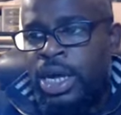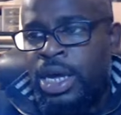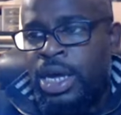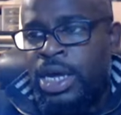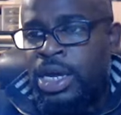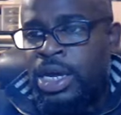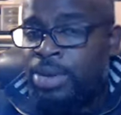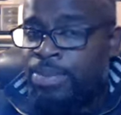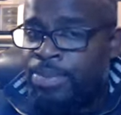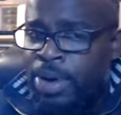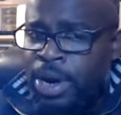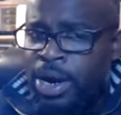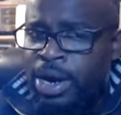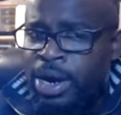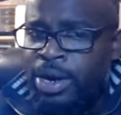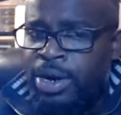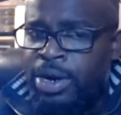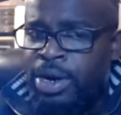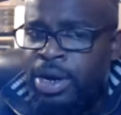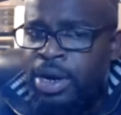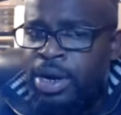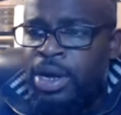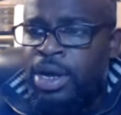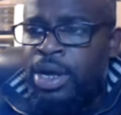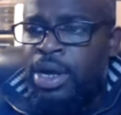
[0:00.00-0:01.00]
and empire,
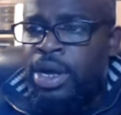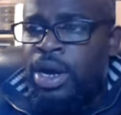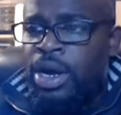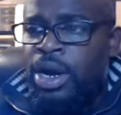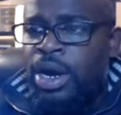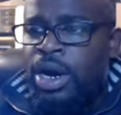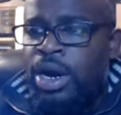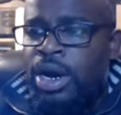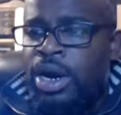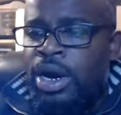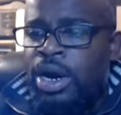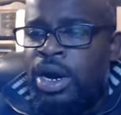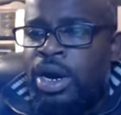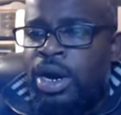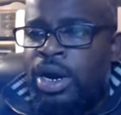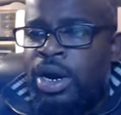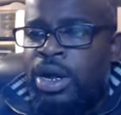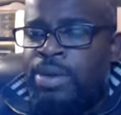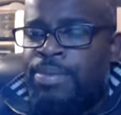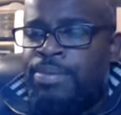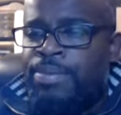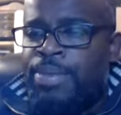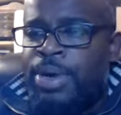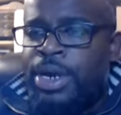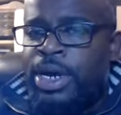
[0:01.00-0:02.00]

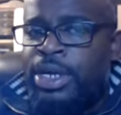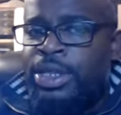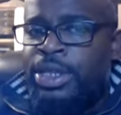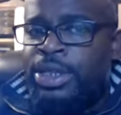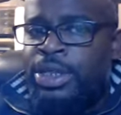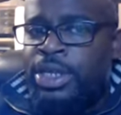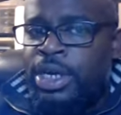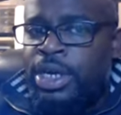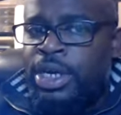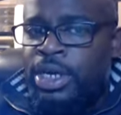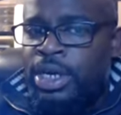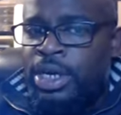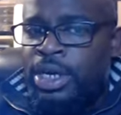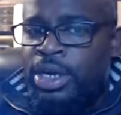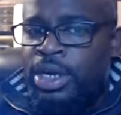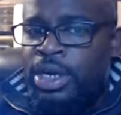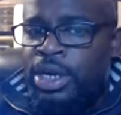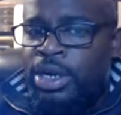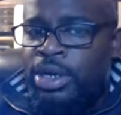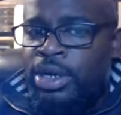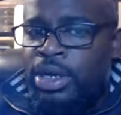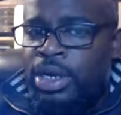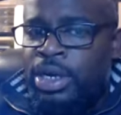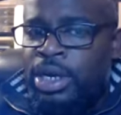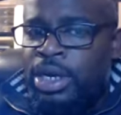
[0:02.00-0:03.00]
but I think
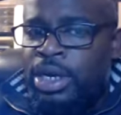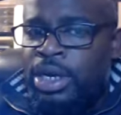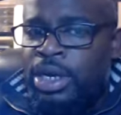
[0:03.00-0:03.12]
it,